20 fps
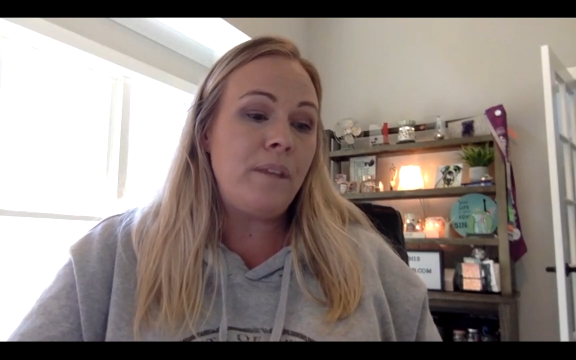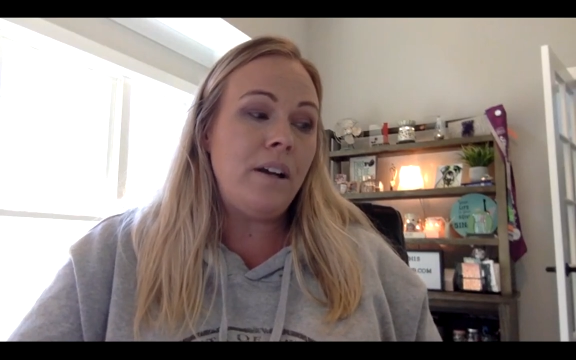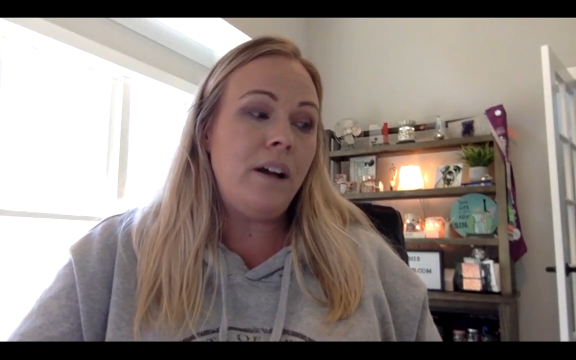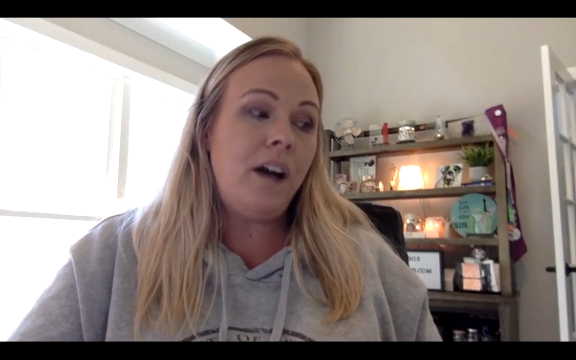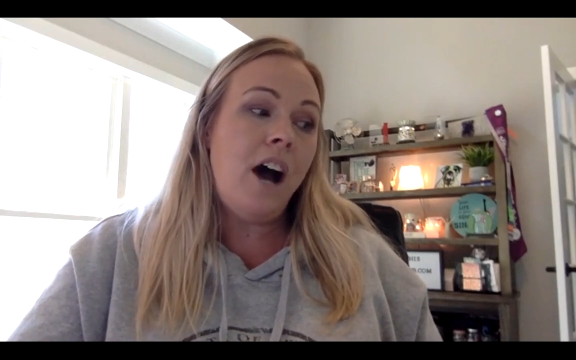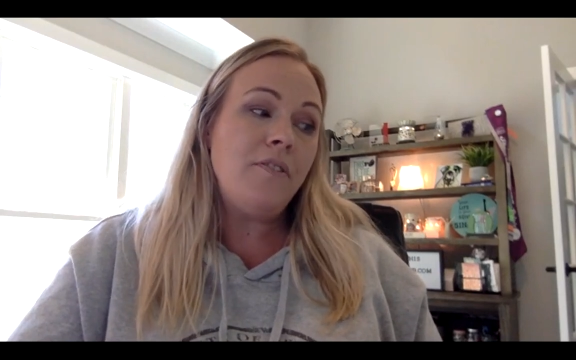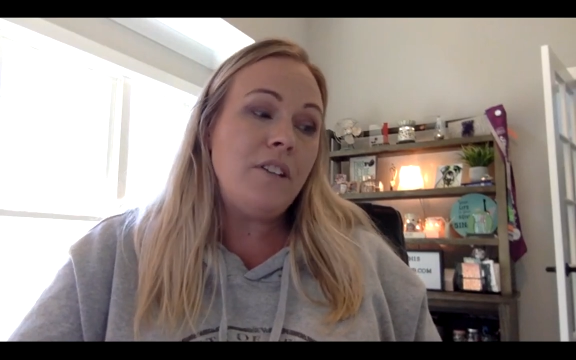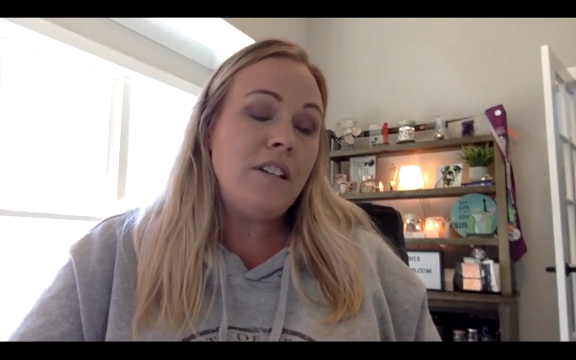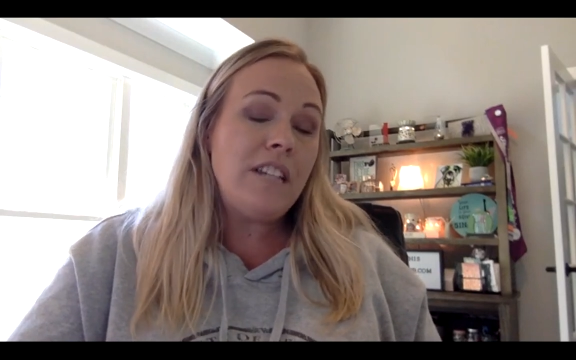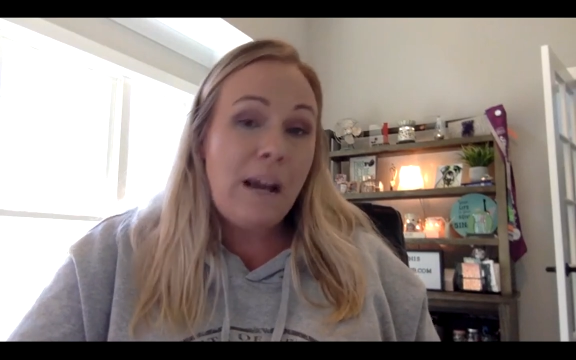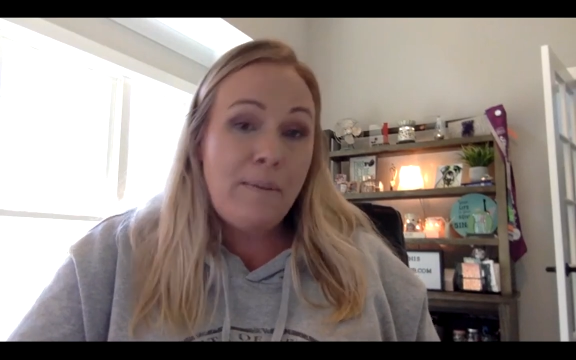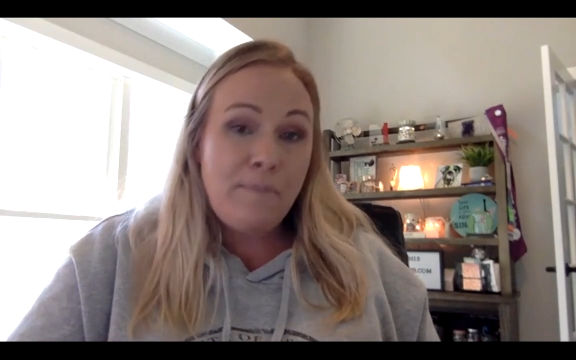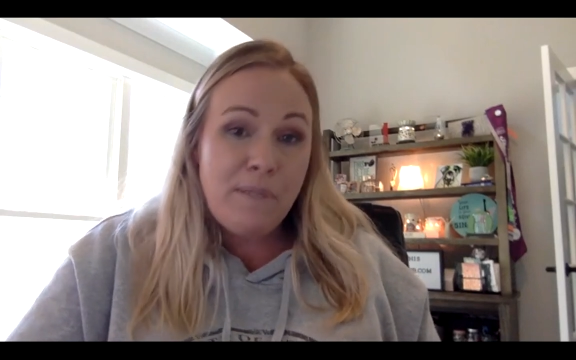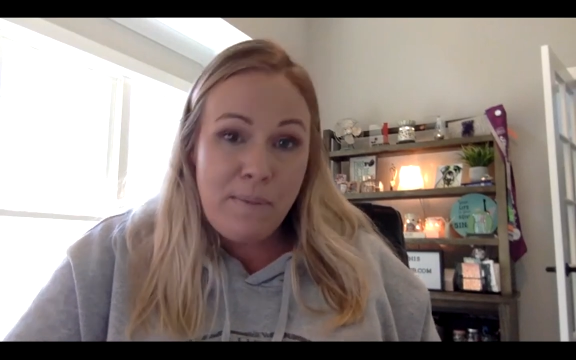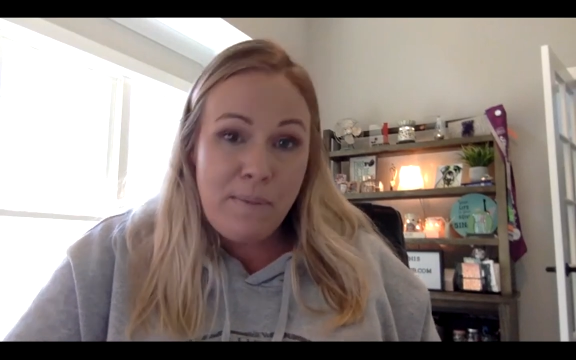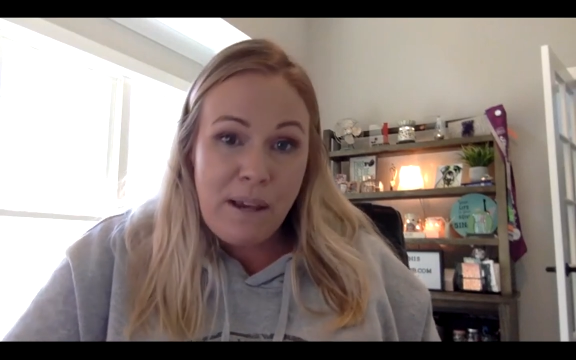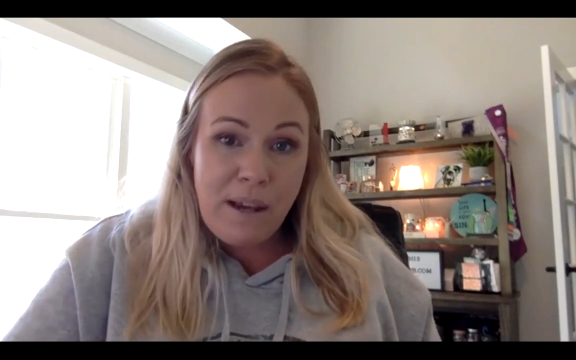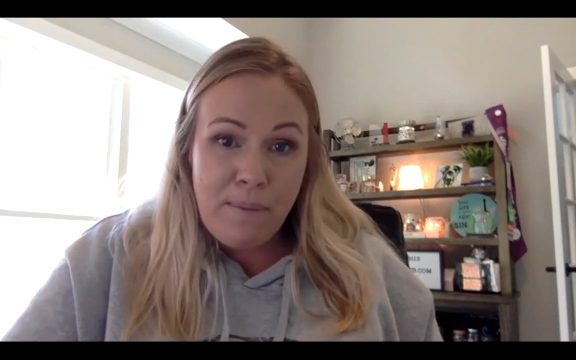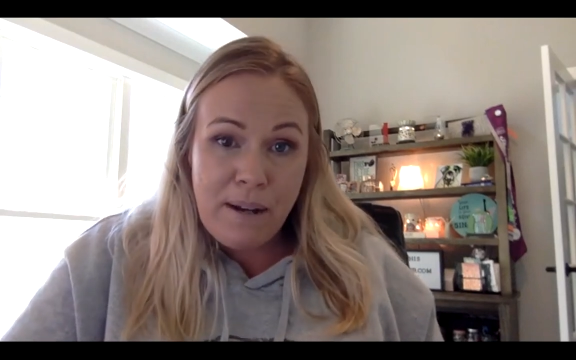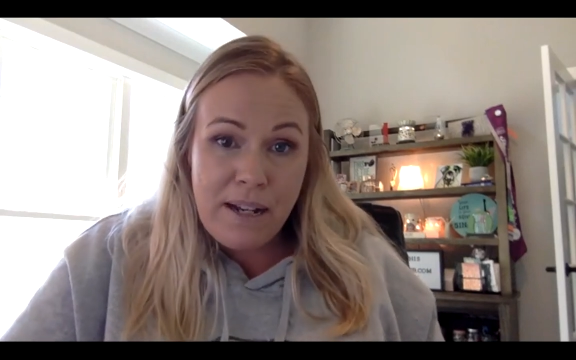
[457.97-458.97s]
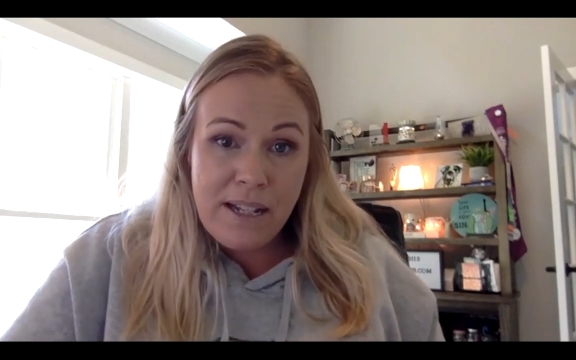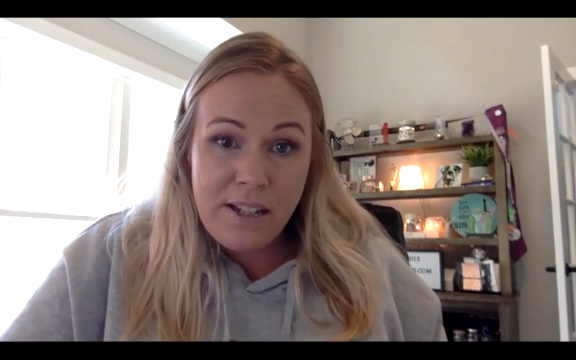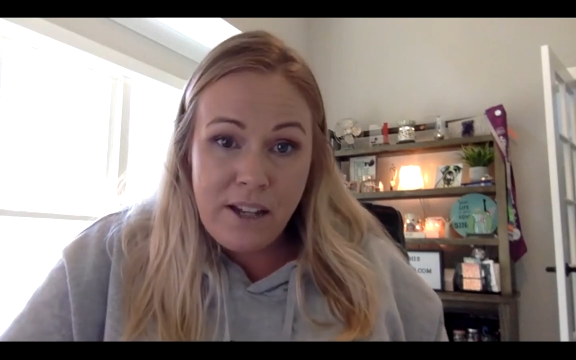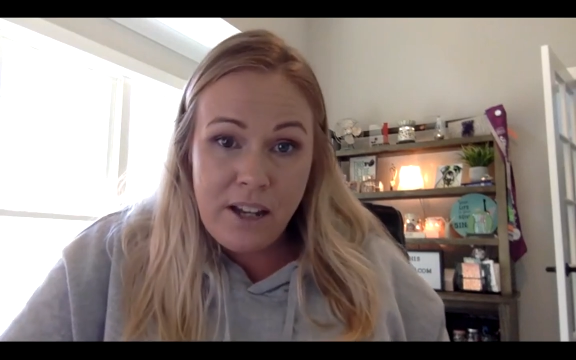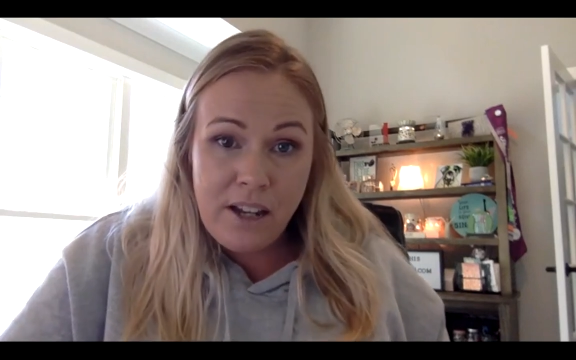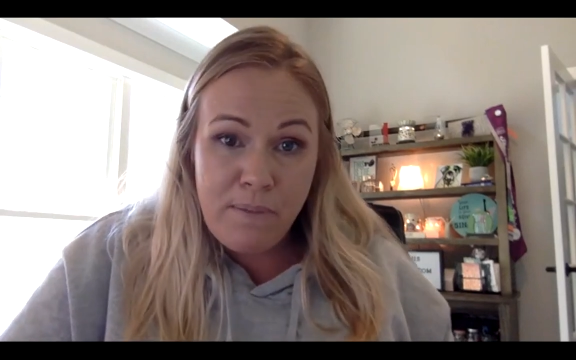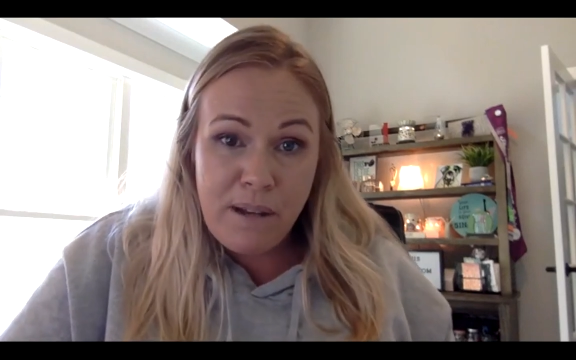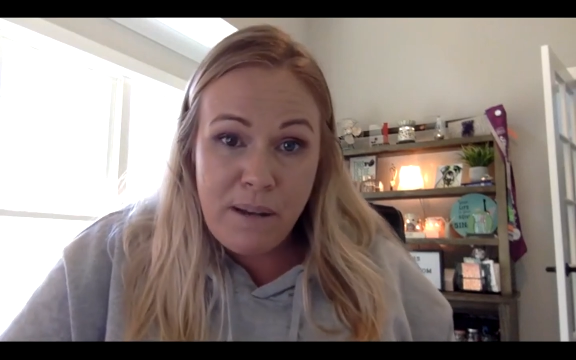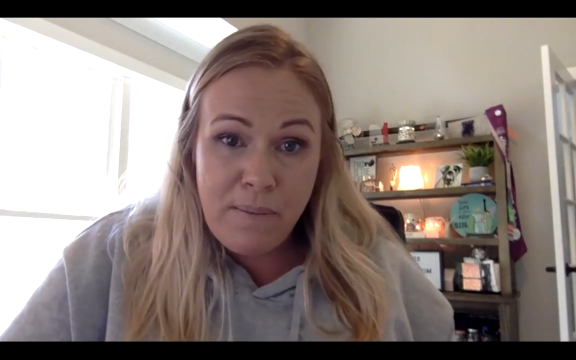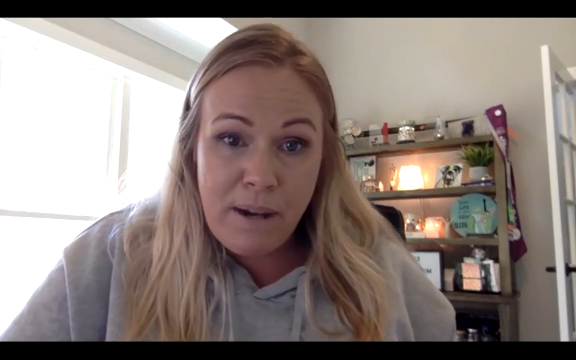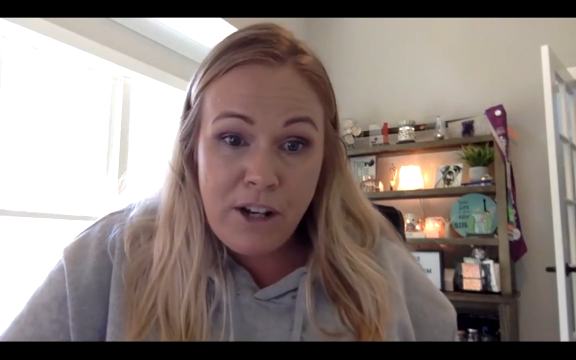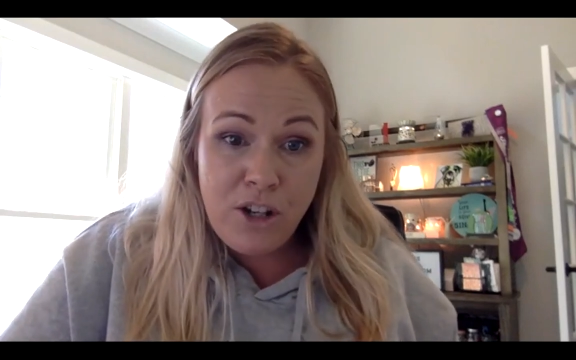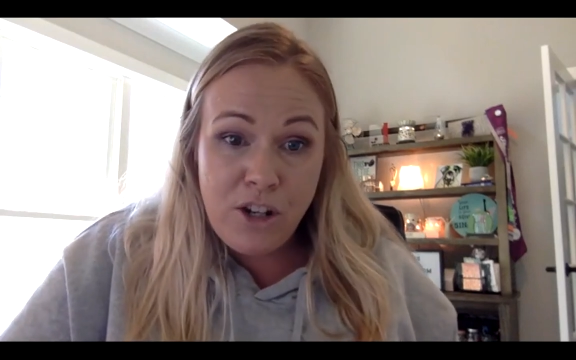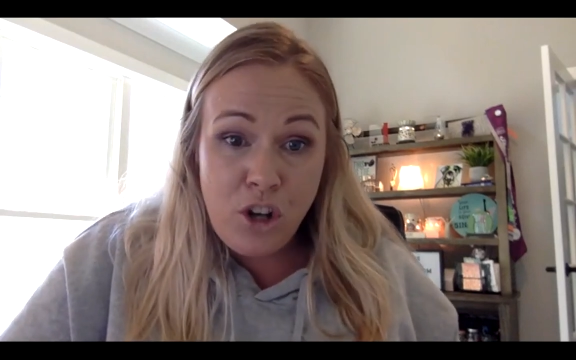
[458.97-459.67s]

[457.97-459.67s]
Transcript: oftentimes I make my son be my